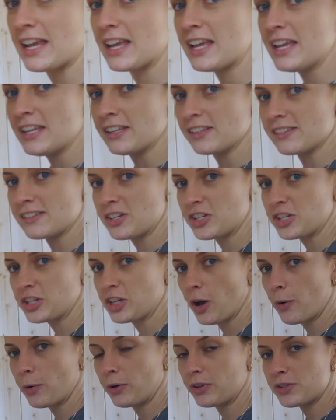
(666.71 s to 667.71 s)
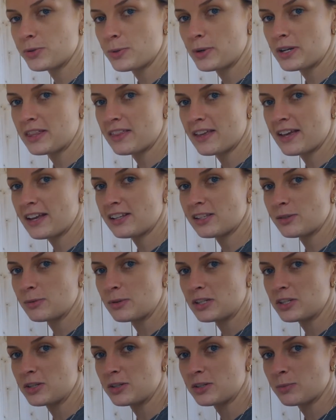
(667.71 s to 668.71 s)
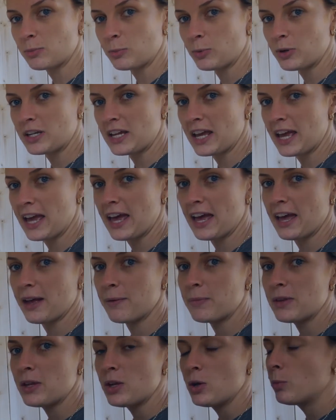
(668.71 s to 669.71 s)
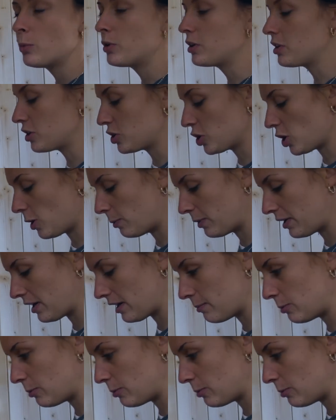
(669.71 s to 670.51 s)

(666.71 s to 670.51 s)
it doesn't actually go onto anything, so we need to do some wood here, wood at the top, wood at the